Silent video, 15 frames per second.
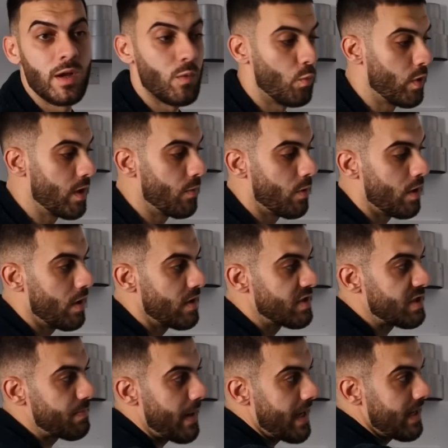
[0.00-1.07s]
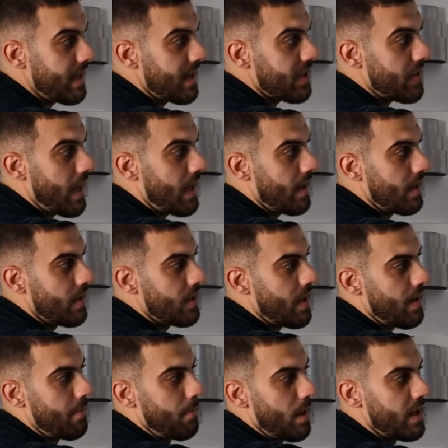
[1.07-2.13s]
we were spending that
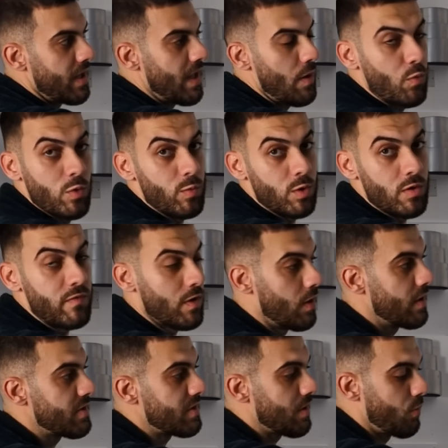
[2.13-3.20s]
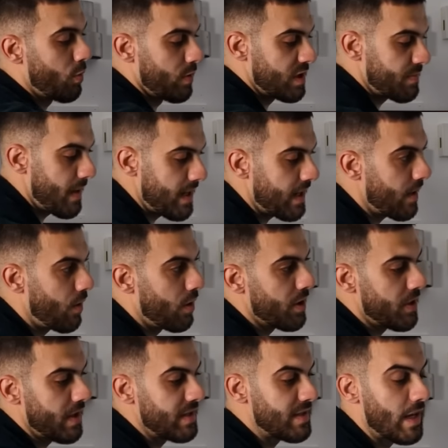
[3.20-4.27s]
money that we would have lost. We were spending it on
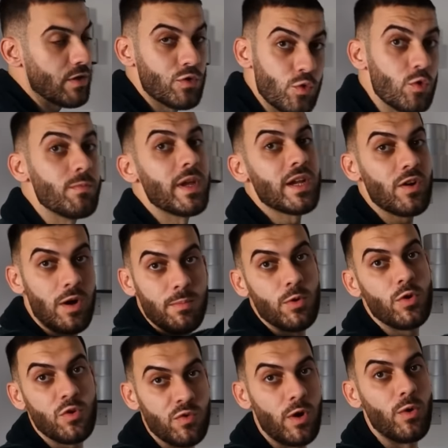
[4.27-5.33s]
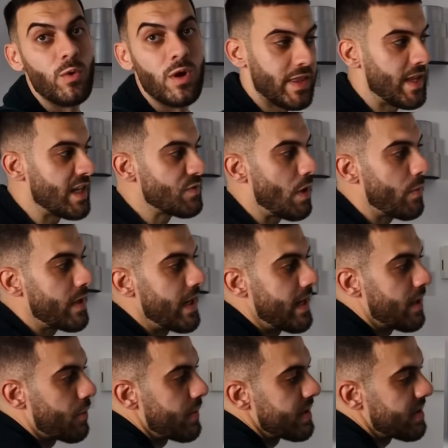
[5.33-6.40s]
things that do make our book grow. And that's why we
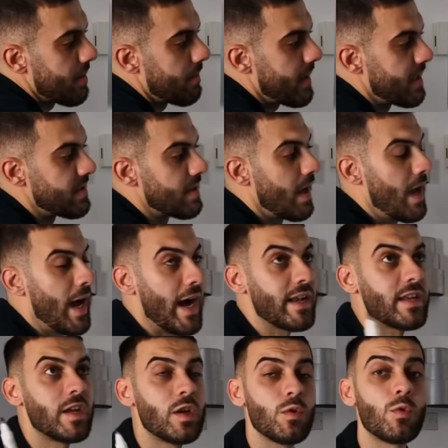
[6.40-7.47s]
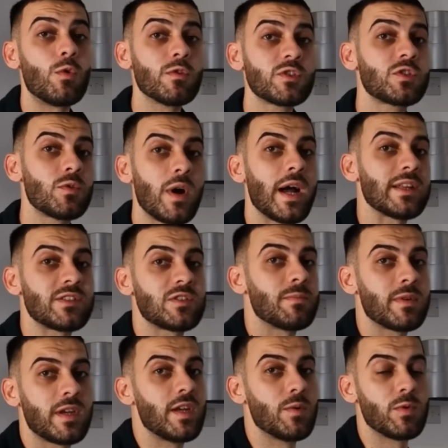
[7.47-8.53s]
increased the bids. And he also had
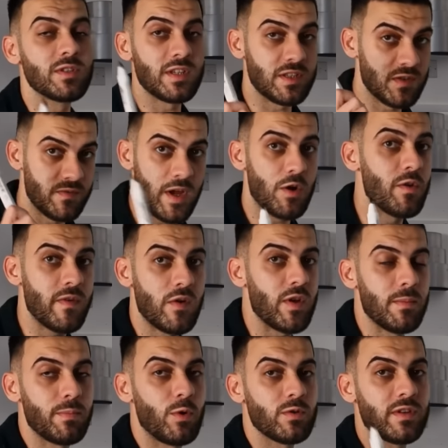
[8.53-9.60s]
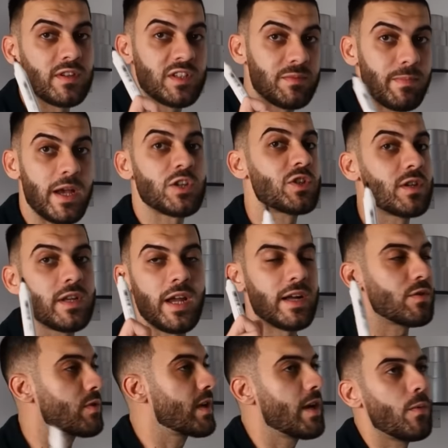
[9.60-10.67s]
some keywords. This is very, very important, especially, I
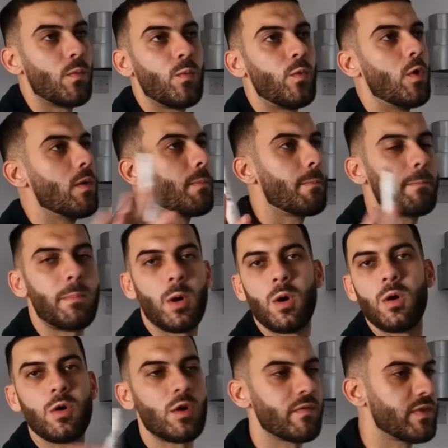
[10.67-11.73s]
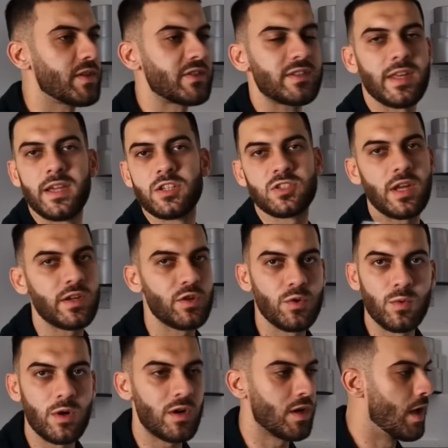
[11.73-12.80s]
don't care what part of the stage that
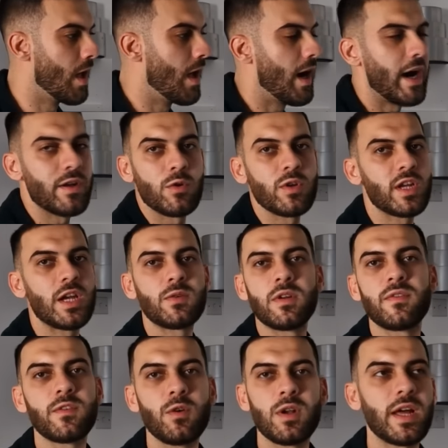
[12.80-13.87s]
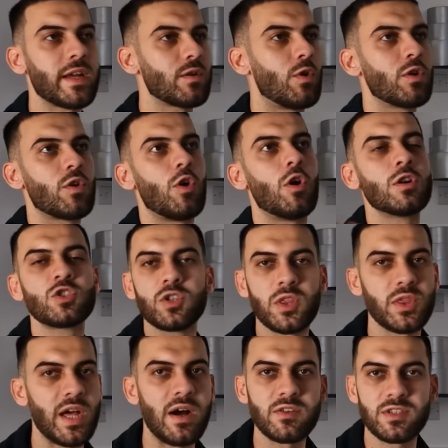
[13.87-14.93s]
you are. I don't care if you're like on
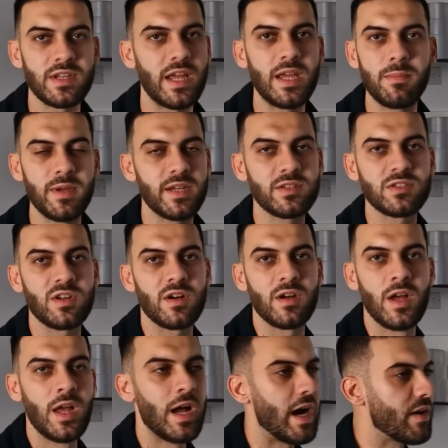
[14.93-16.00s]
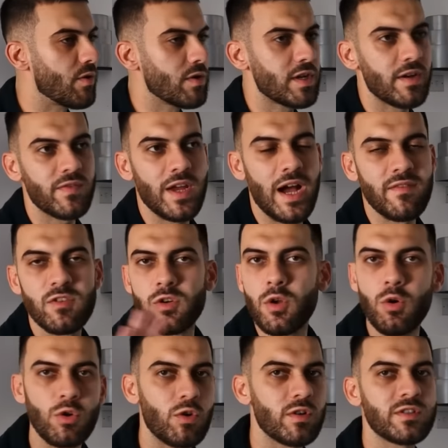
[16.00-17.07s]
100,000 ABSR. I don't care if you have a
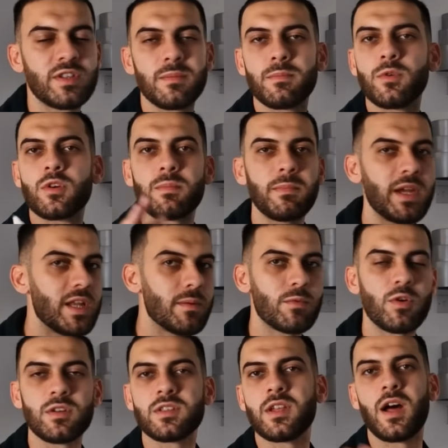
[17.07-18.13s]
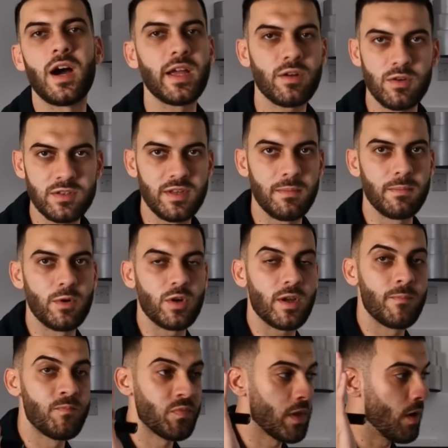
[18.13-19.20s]
low content book, medium content, high content book.
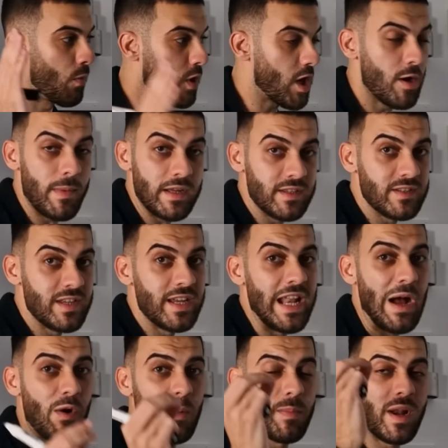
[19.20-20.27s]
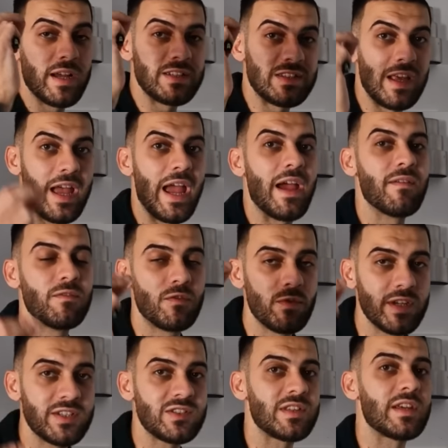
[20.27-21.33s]
What I'm about to say now applies to
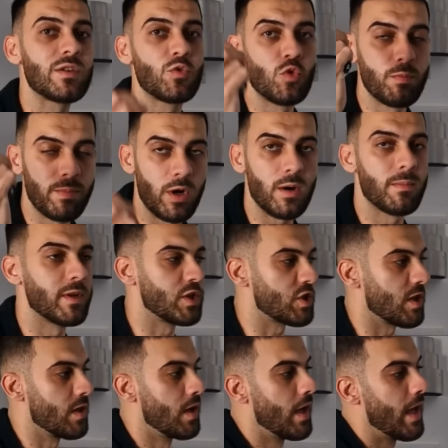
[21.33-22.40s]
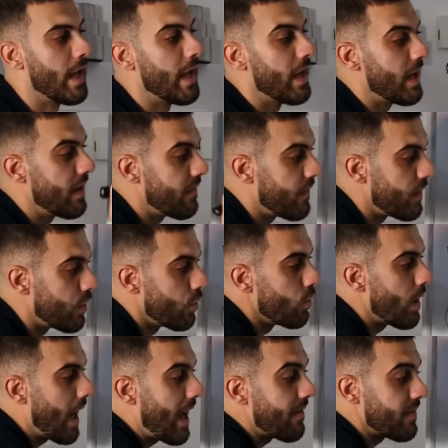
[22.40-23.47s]
every single publisher. If
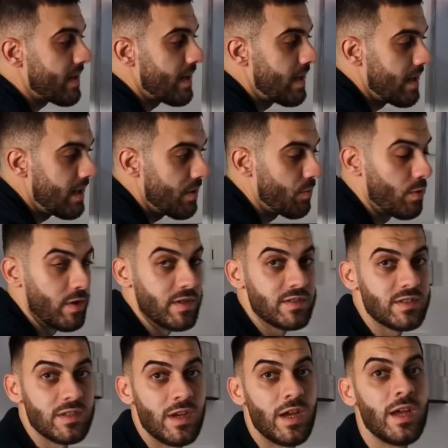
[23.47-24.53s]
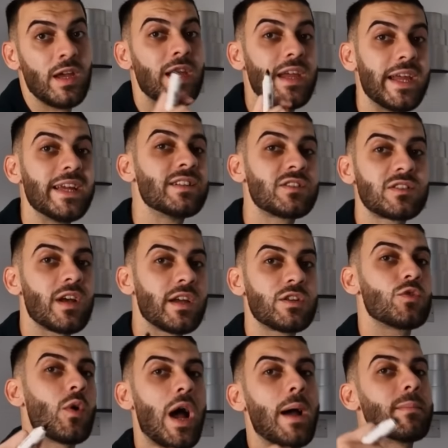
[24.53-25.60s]
you have keywords inside
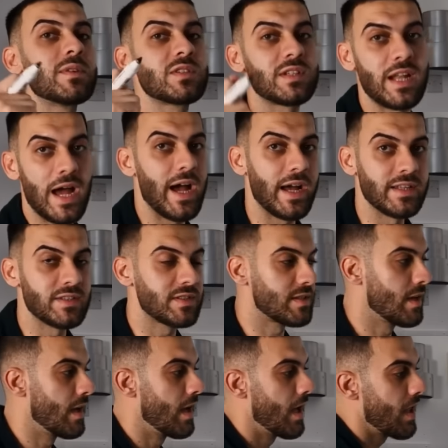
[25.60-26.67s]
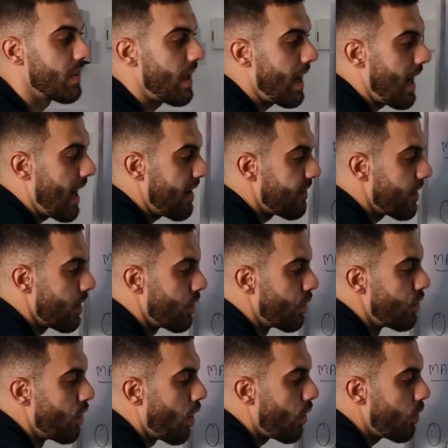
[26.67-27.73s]
your Amazon ads that have
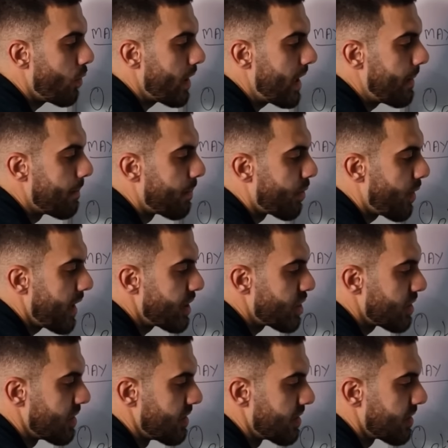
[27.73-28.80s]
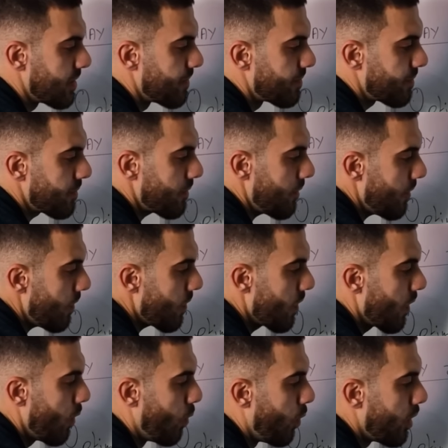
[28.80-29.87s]
no impressions,
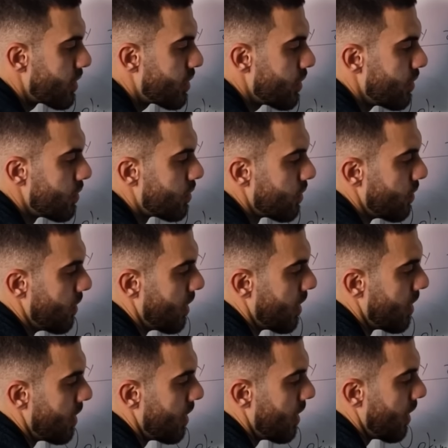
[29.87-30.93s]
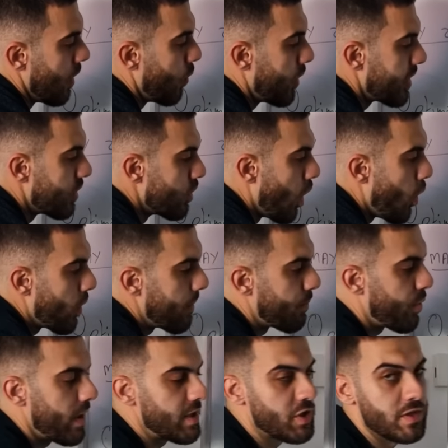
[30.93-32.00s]
what do you do with no
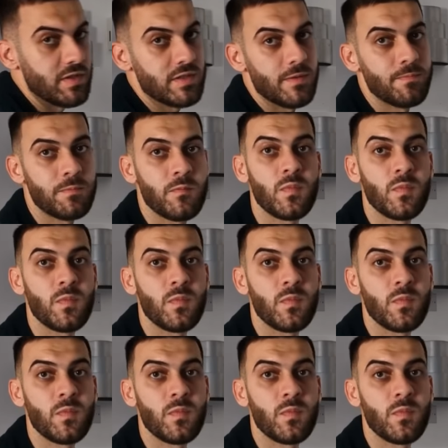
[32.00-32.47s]
impressions?